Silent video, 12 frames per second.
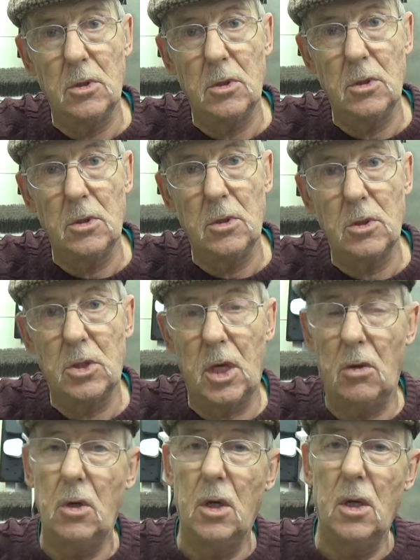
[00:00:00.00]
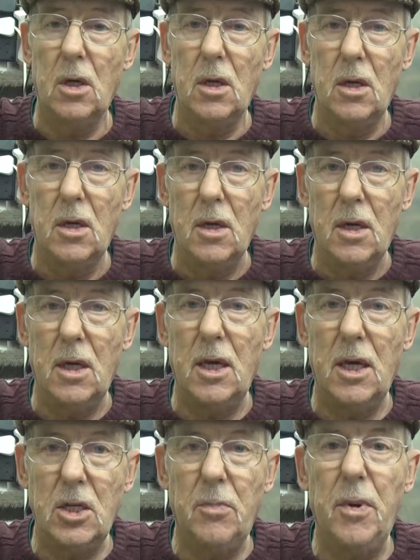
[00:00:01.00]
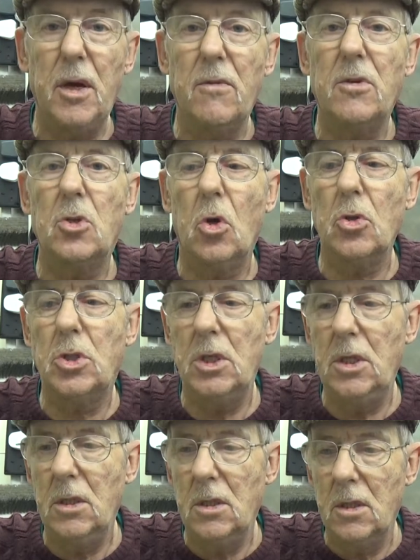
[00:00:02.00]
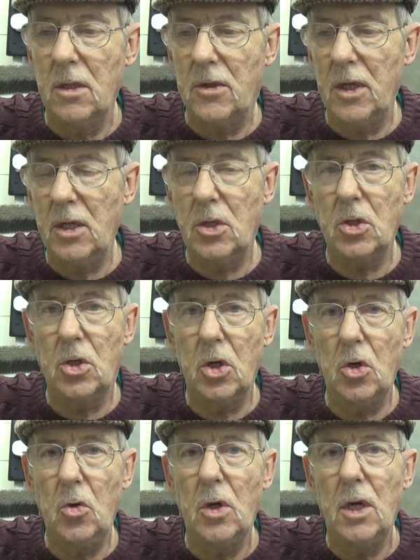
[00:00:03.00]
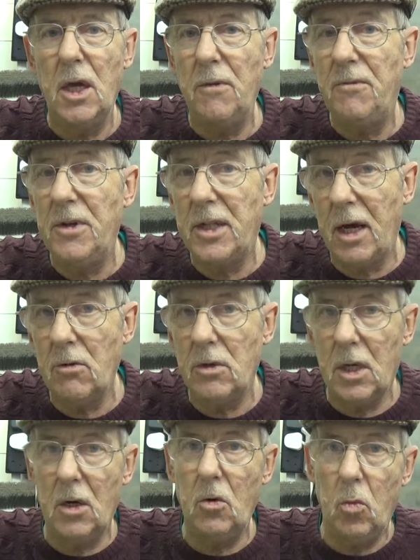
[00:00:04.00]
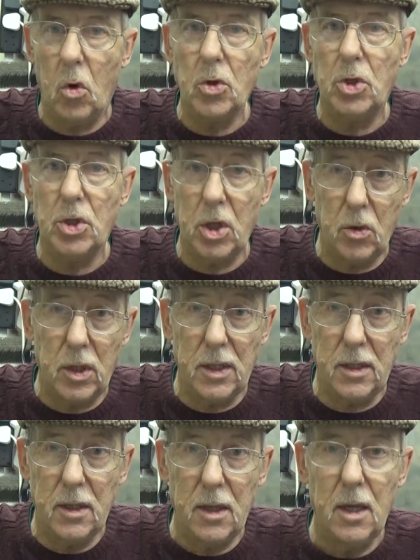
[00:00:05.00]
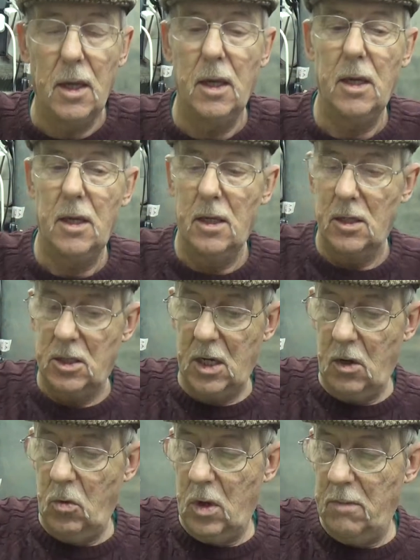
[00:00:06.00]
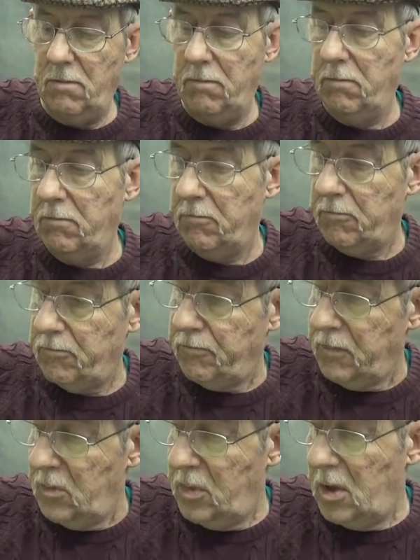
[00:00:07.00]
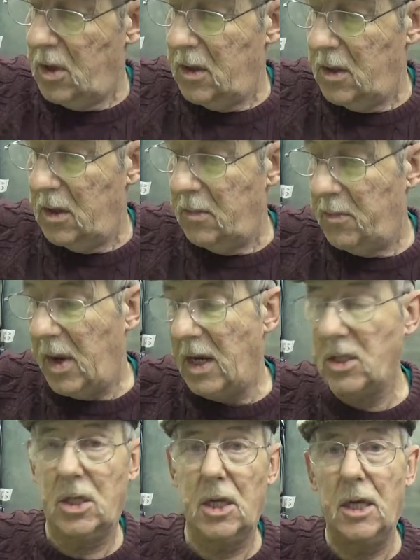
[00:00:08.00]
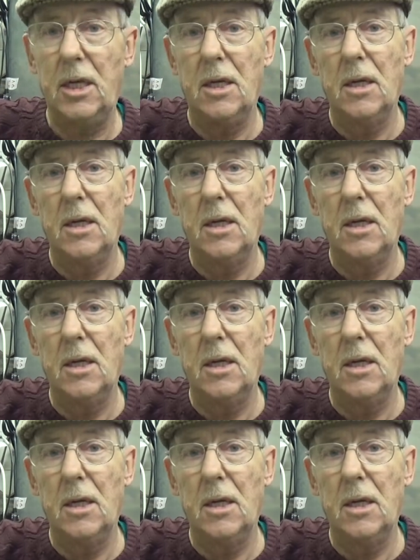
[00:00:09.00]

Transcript: up. So it is a bit of a dodgy thing to do if you don't know what you're doing. So but basically